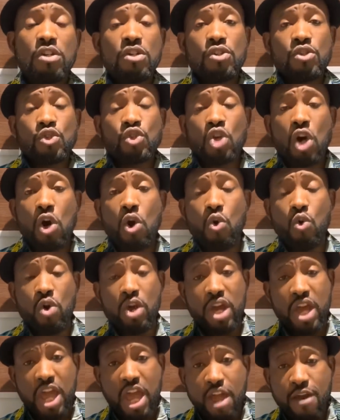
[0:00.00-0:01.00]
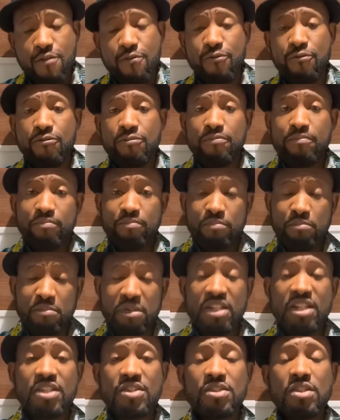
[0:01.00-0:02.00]
So if
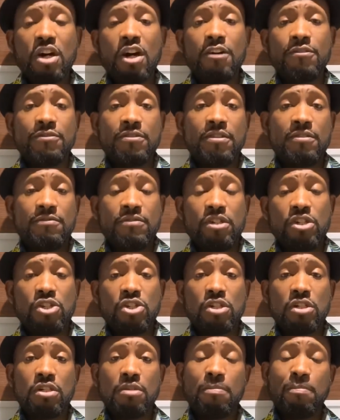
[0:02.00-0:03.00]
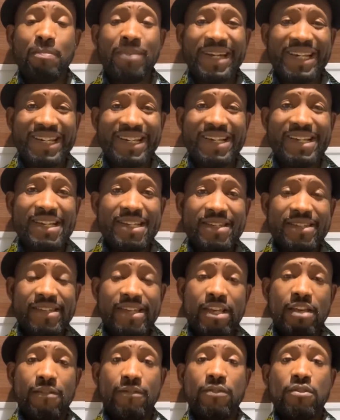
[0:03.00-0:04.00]
Minister of Aviation, please,
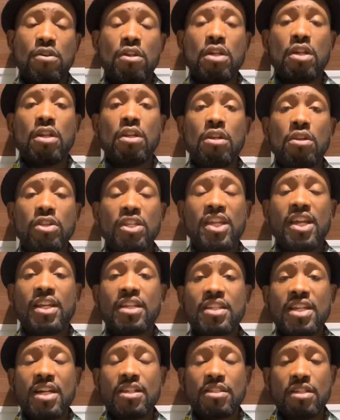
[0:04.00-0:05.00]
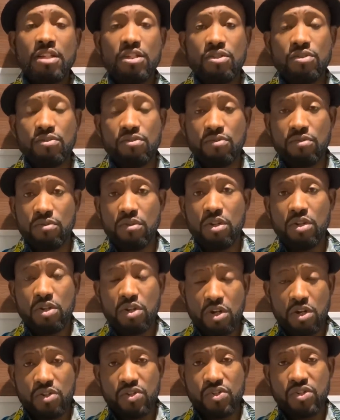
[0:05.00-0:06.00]
if you can take that into
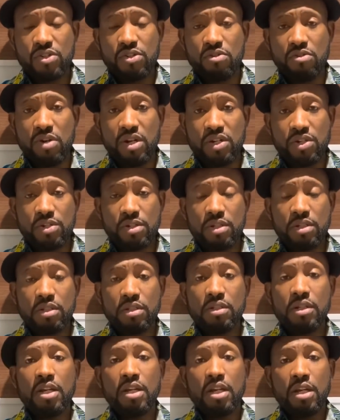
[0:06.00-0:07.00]
consideration,